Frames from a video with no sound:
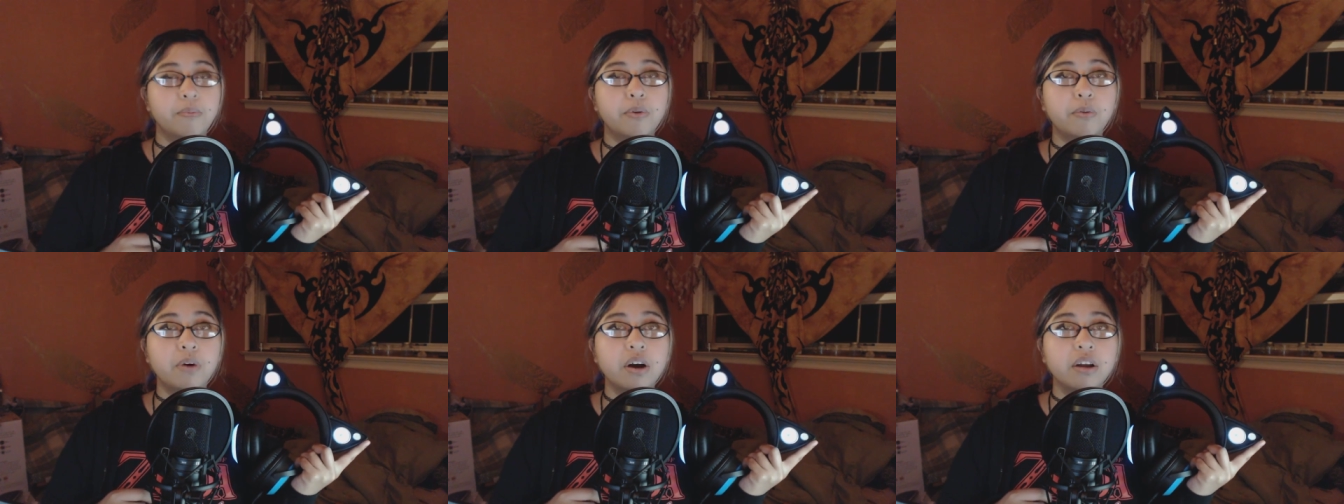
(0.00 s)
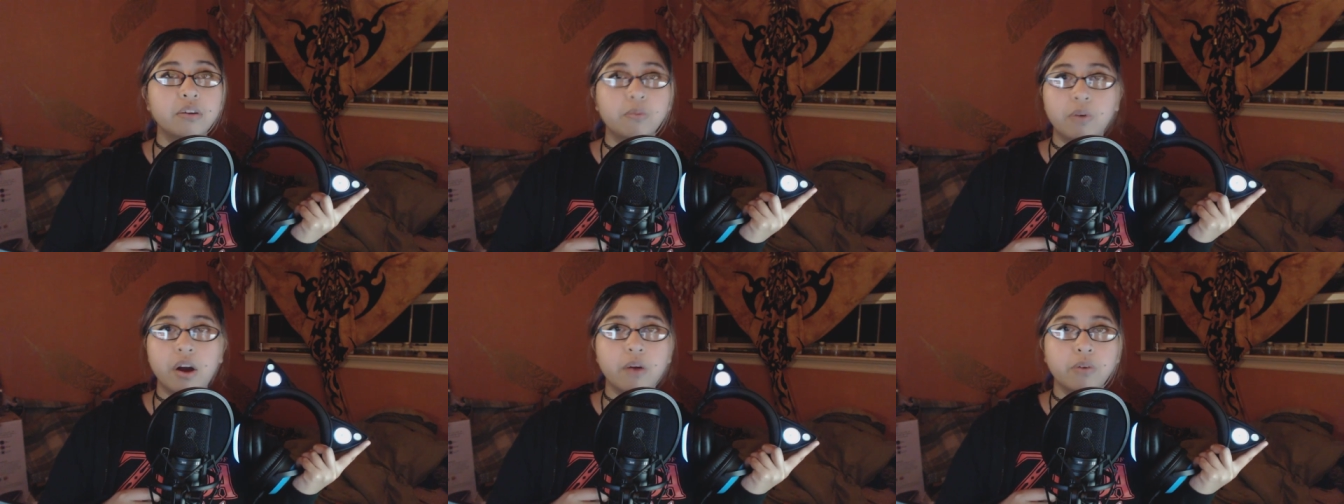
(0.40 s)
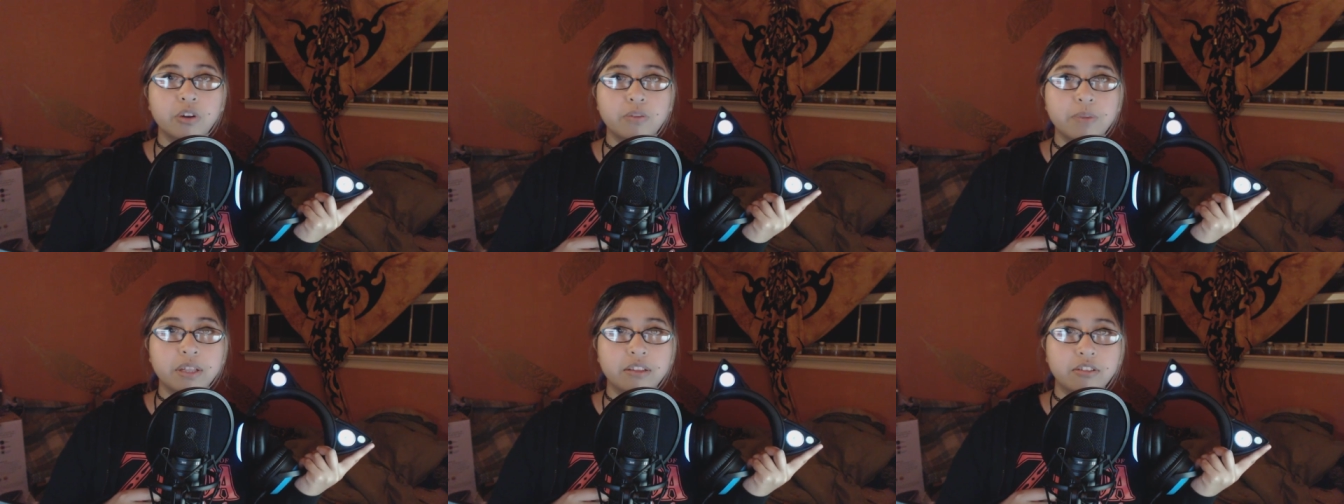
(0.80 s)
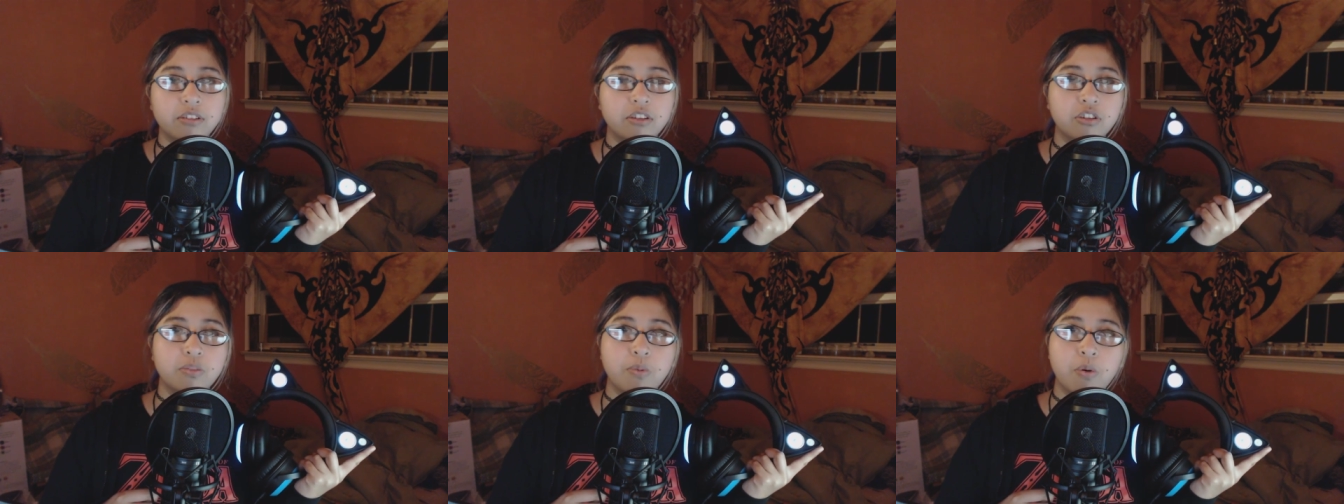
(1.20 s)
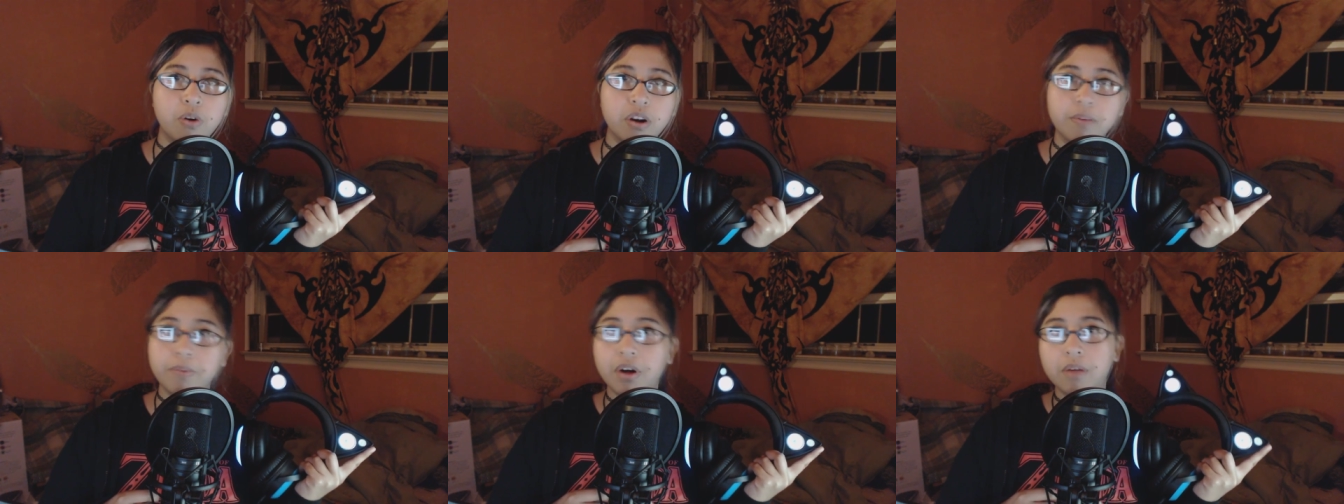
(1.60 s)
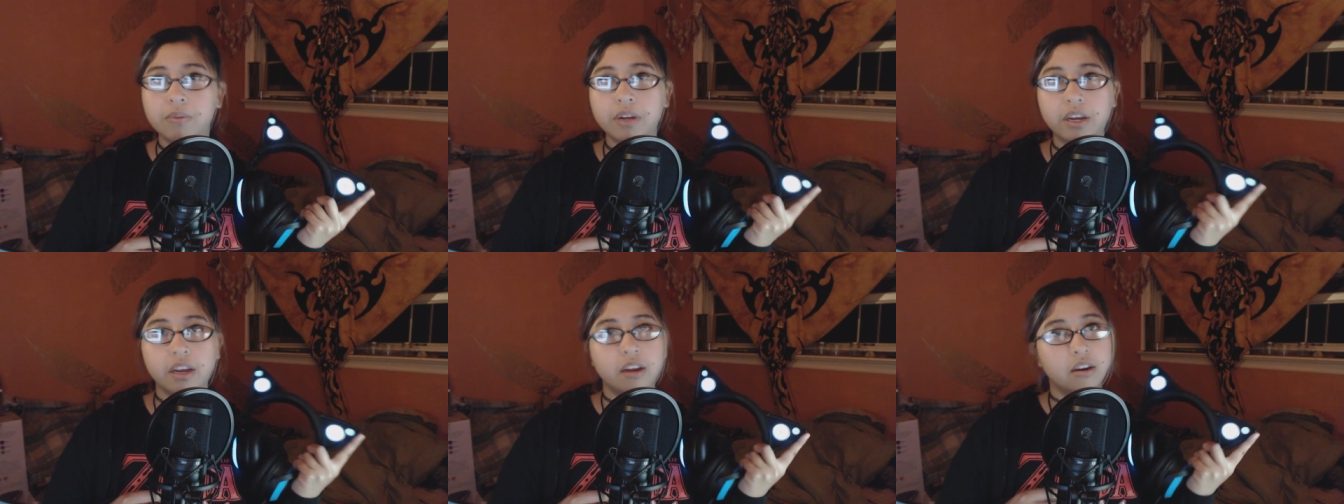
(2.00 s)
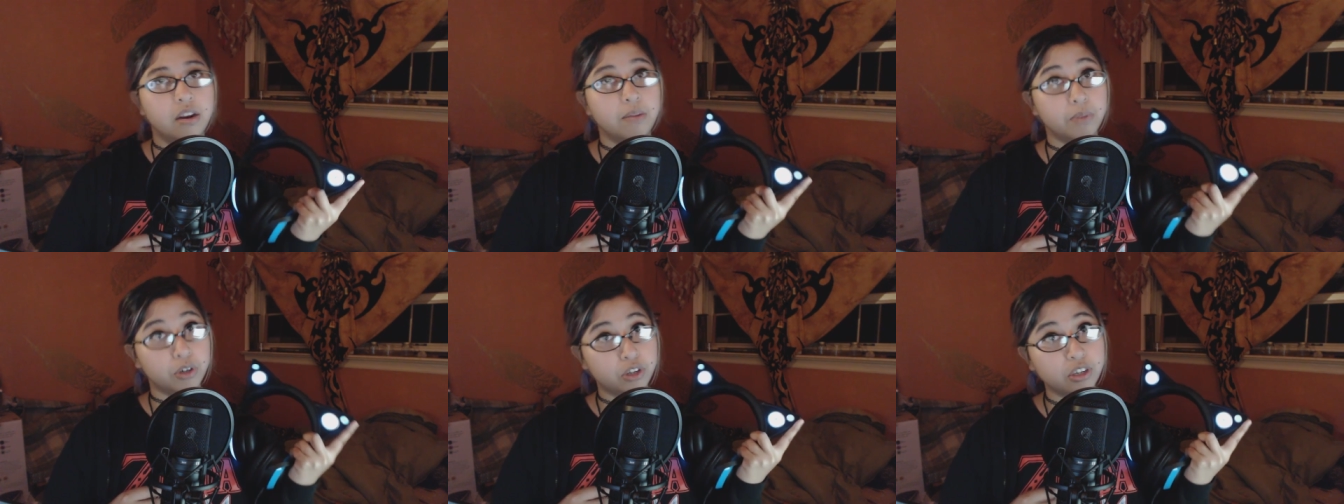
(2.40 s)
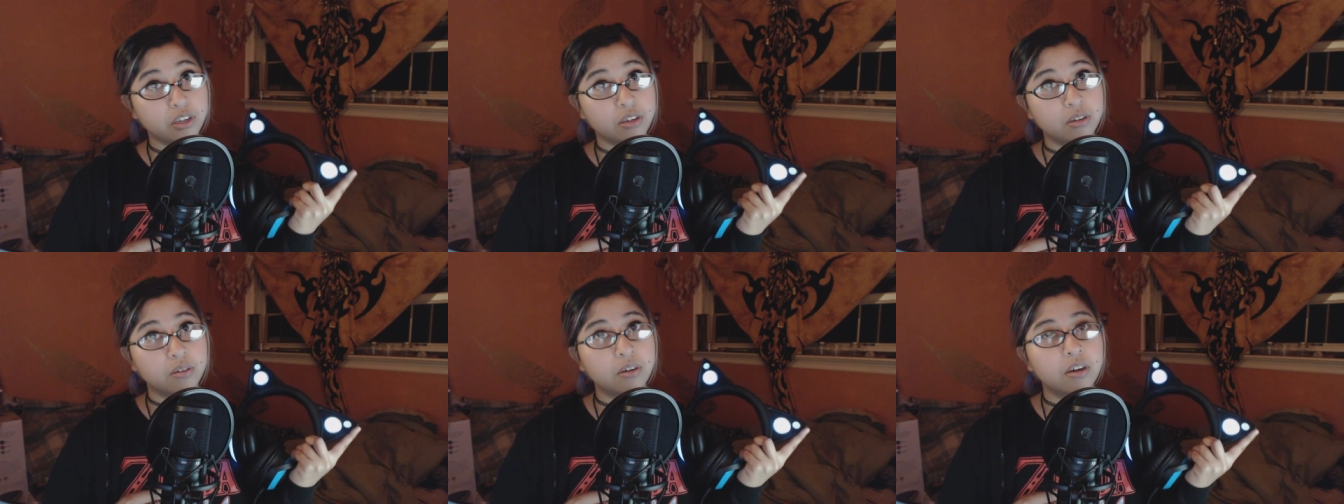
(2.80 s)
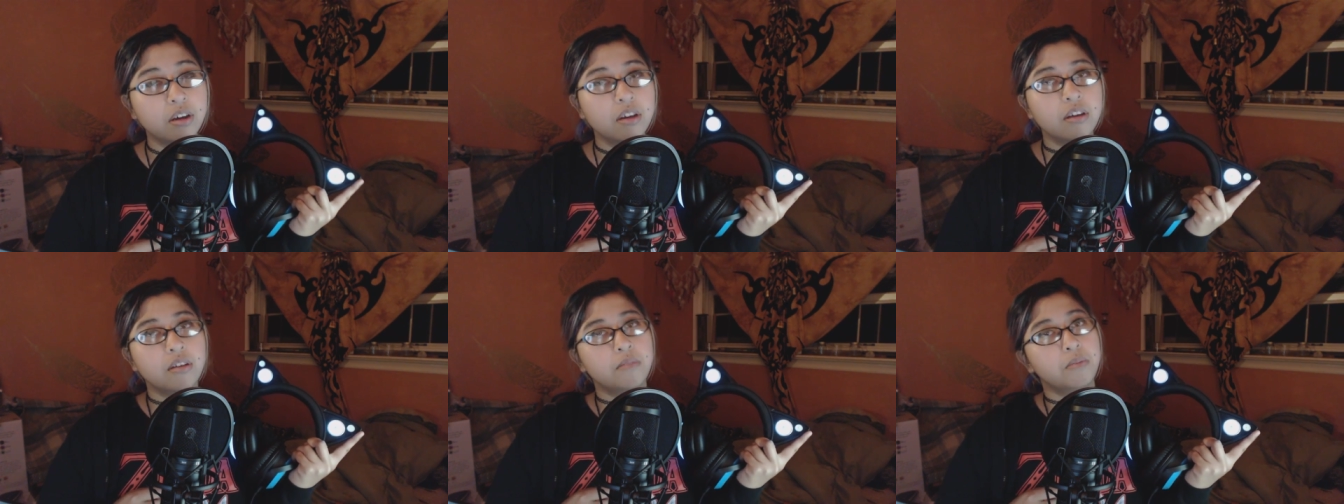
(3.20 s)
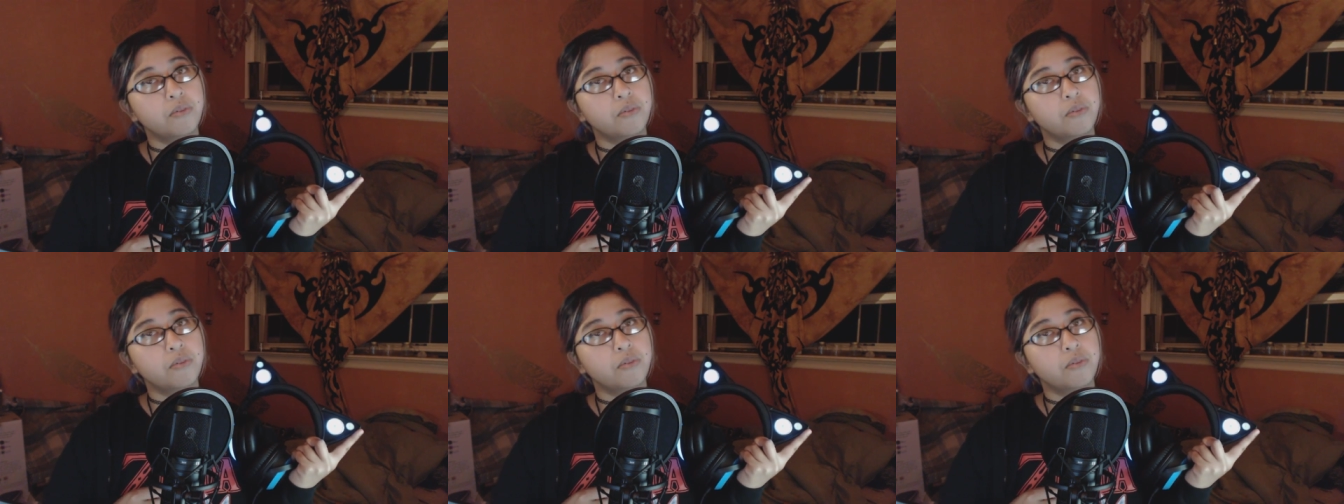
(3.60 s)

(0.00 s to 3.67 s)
number 1, why would you be listening to porn in public? Number 2,